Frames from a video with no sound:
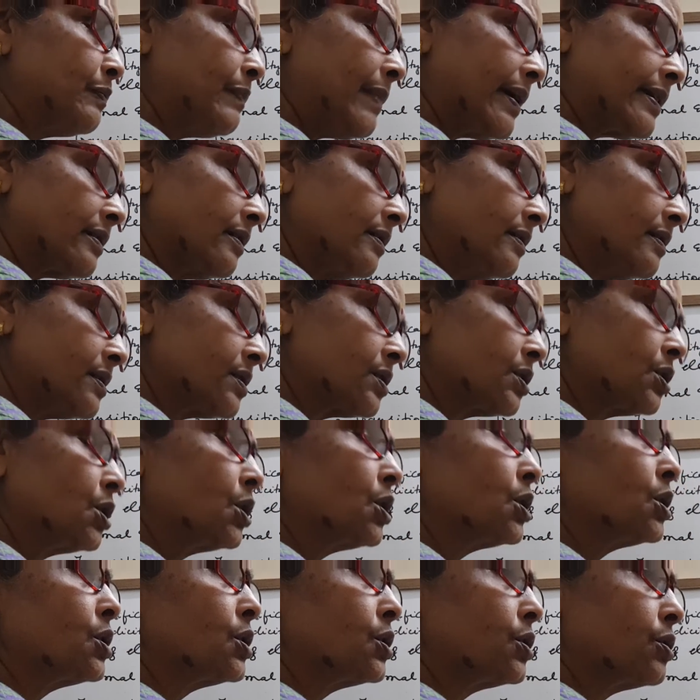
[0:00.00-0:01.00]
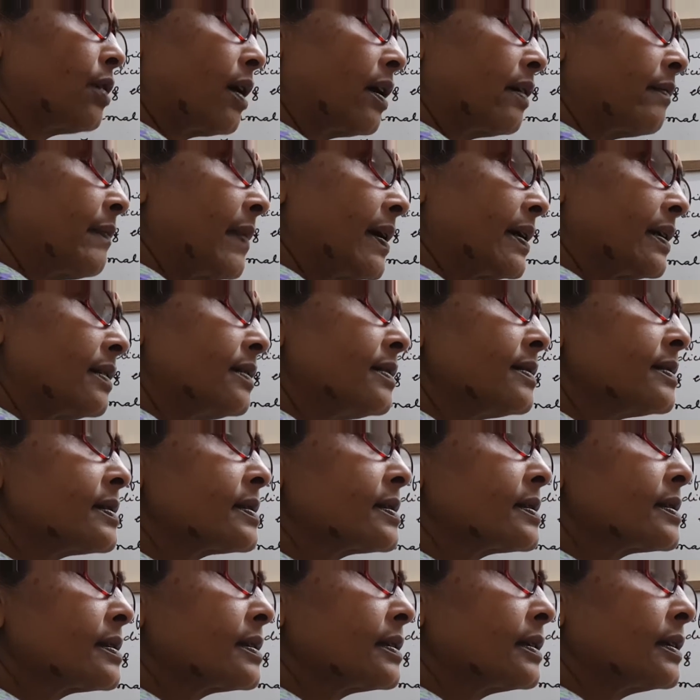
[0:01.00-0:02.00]
metals,
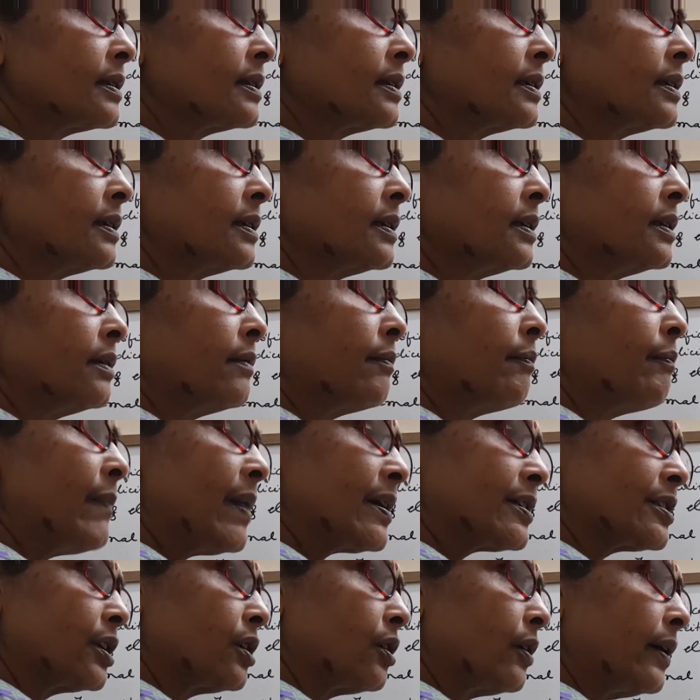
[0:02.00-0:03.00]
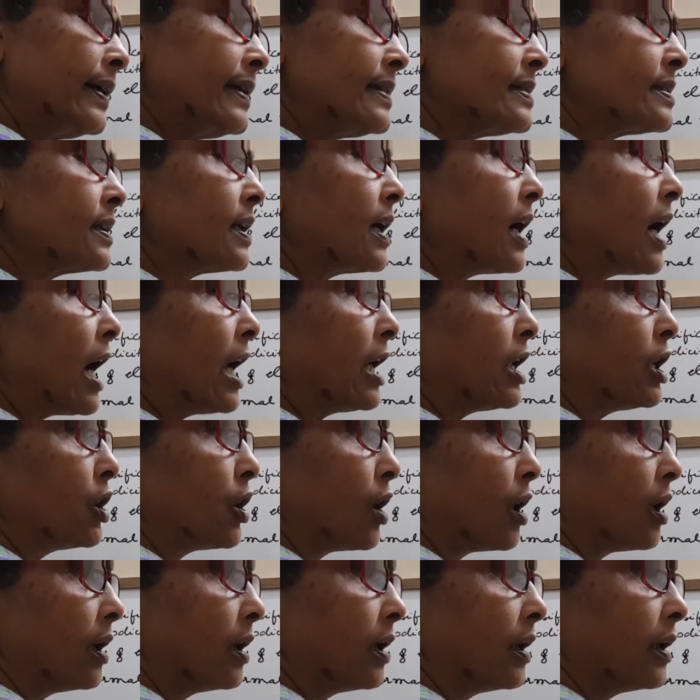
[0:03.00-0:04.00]
non-metals, metalloids and
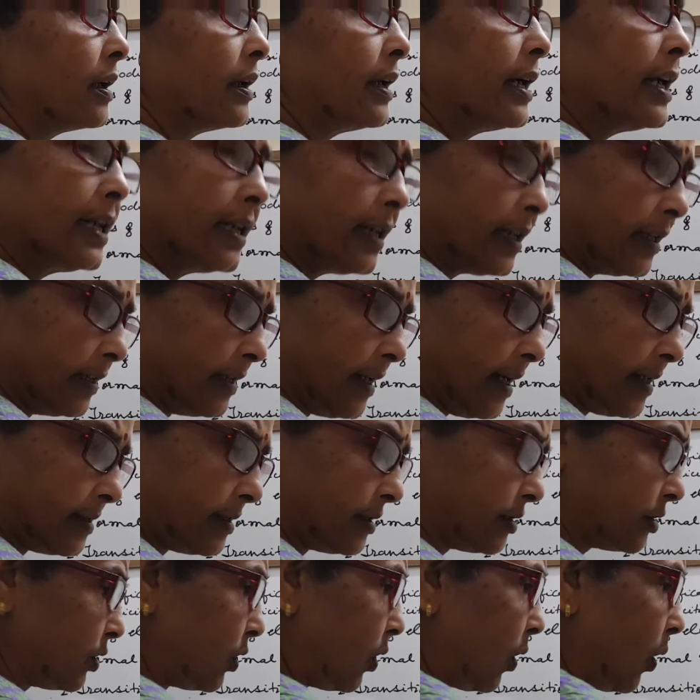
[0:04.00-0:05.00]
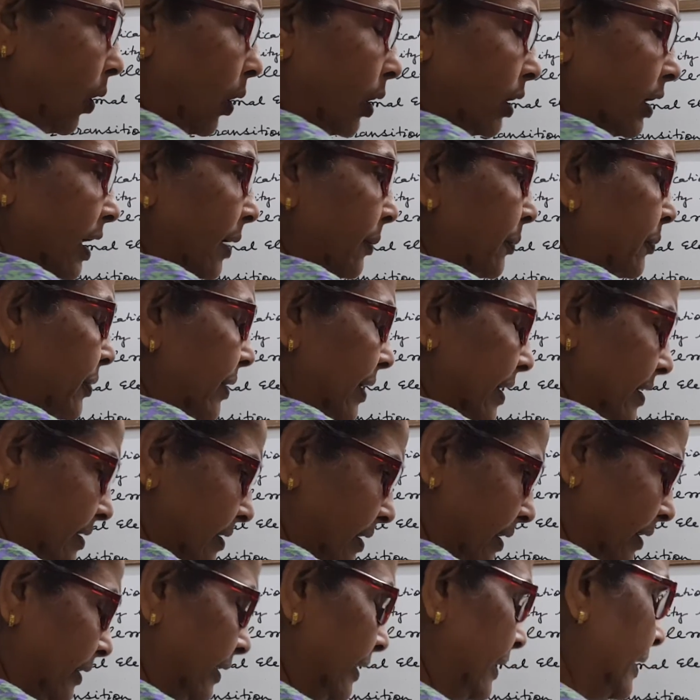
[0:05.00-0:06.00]
inert gases, all are
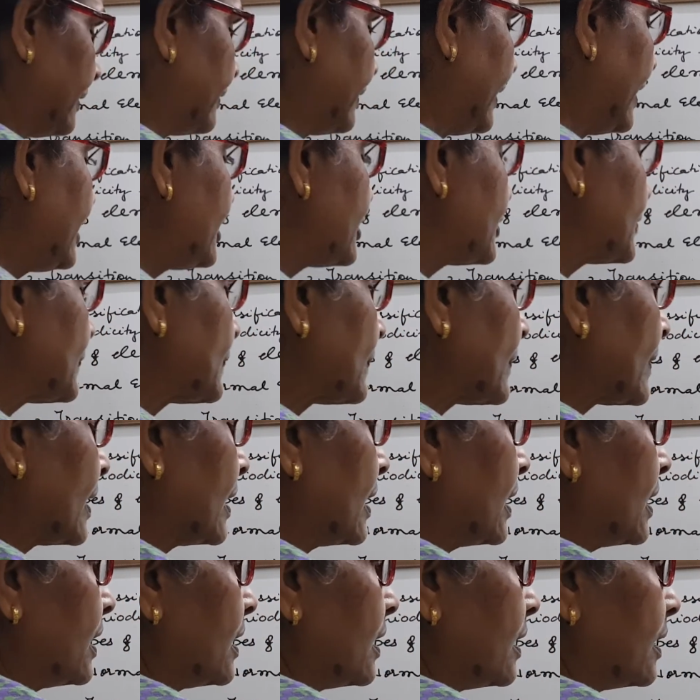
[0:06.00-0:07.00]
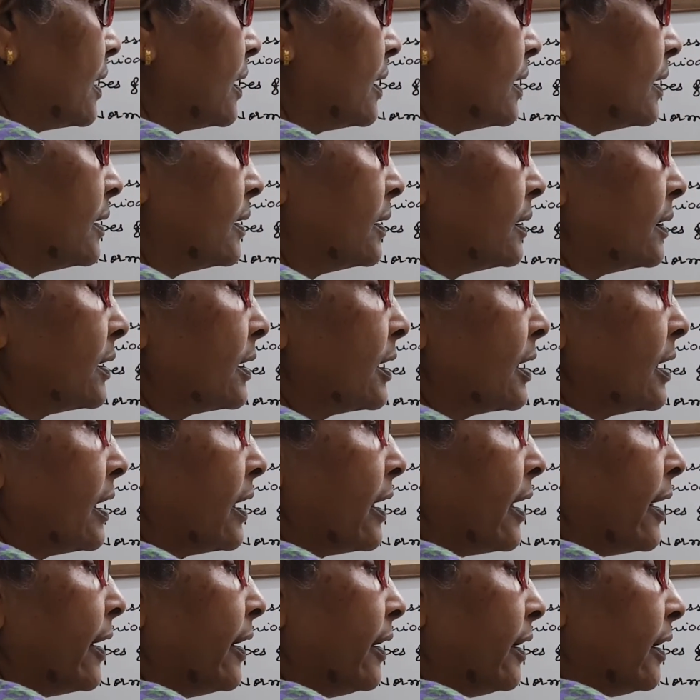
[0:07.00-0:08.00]
present there, right?
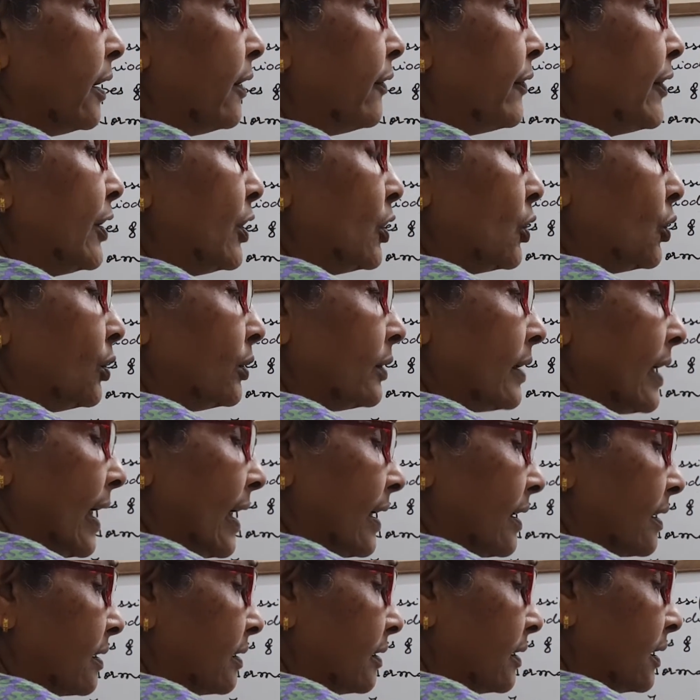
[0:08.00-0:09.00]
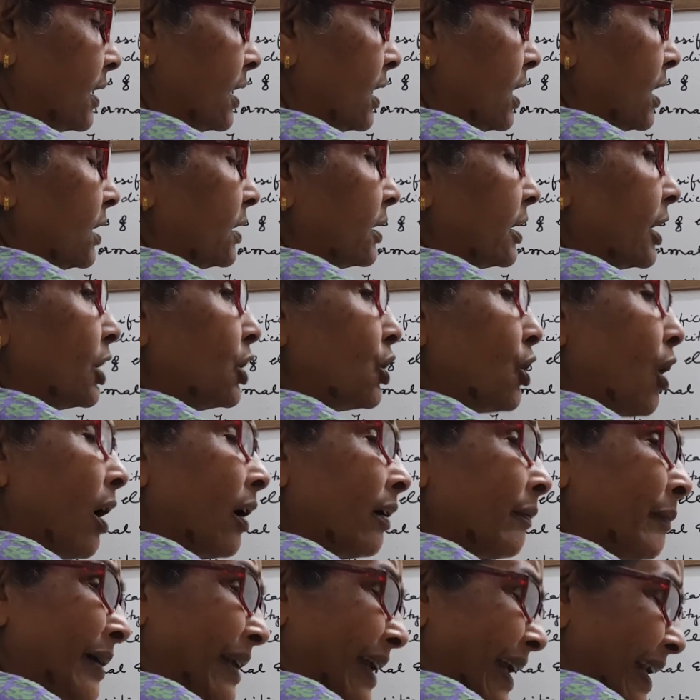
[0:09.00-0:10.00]
Here we know that the
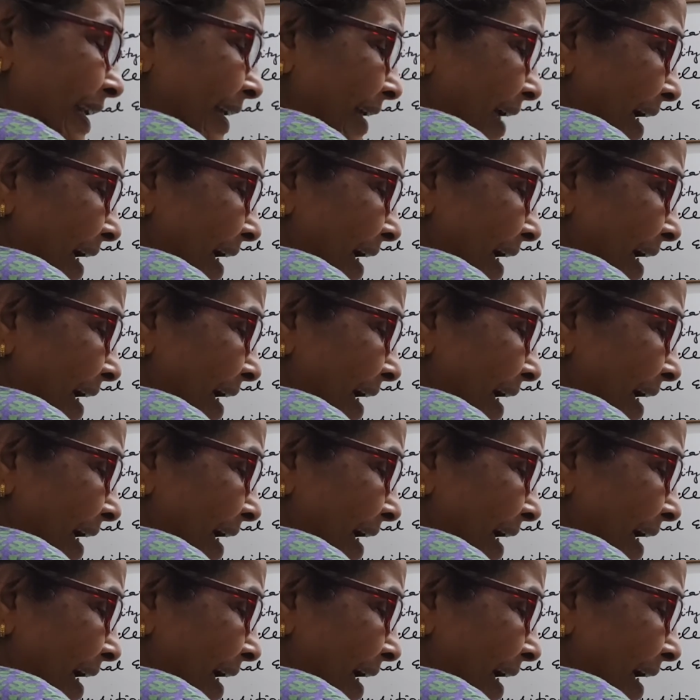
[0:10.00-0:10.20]
non-metallic